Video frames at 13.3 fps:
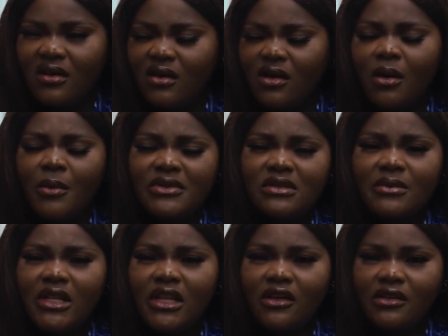almost
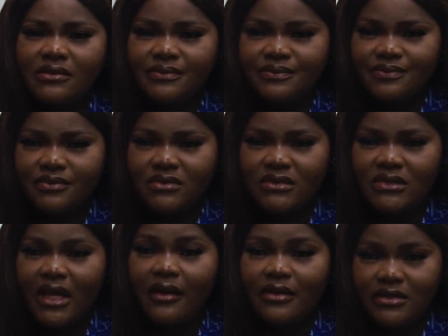$1 million
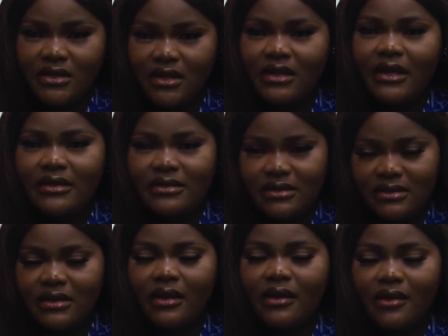to get a
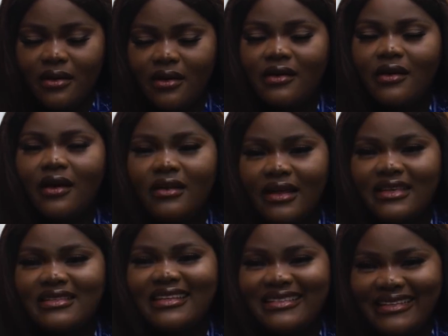license, yeah. A car
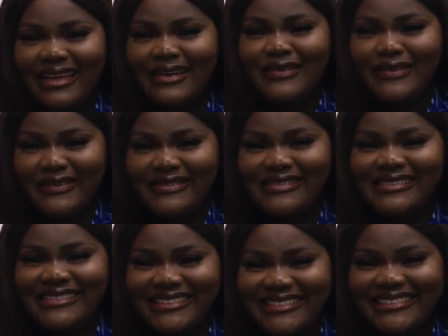license, I know.
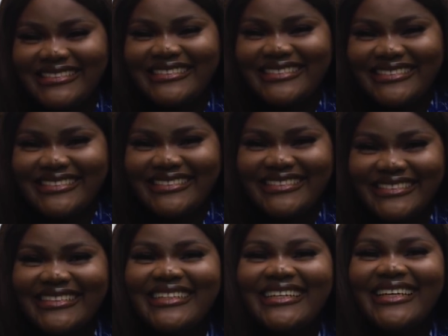
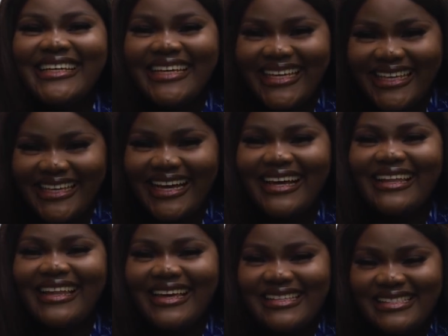A
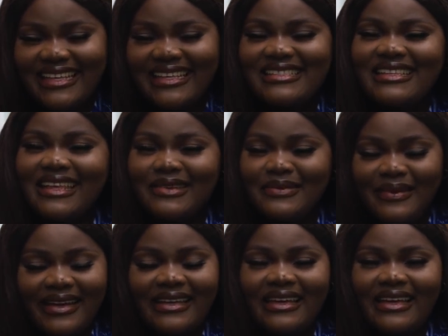car license and a
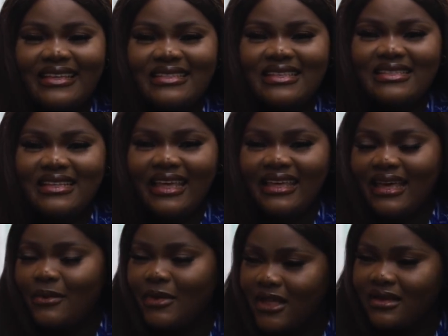bike license,
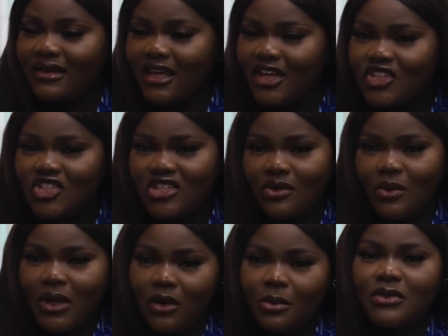like, I mean, each
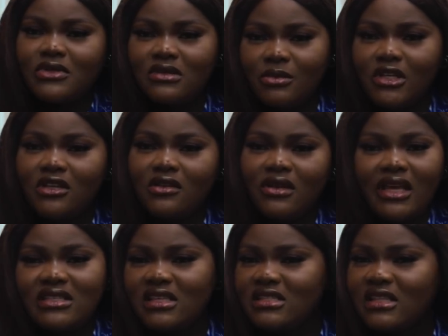almost $1 million,
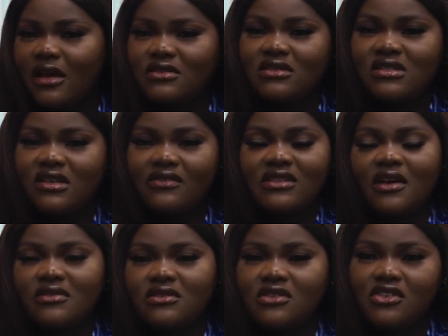like 6,000,
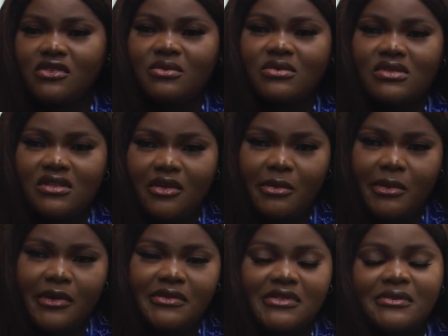7,000 dirhams,
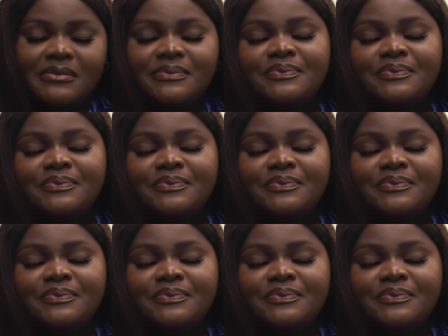thereabouts.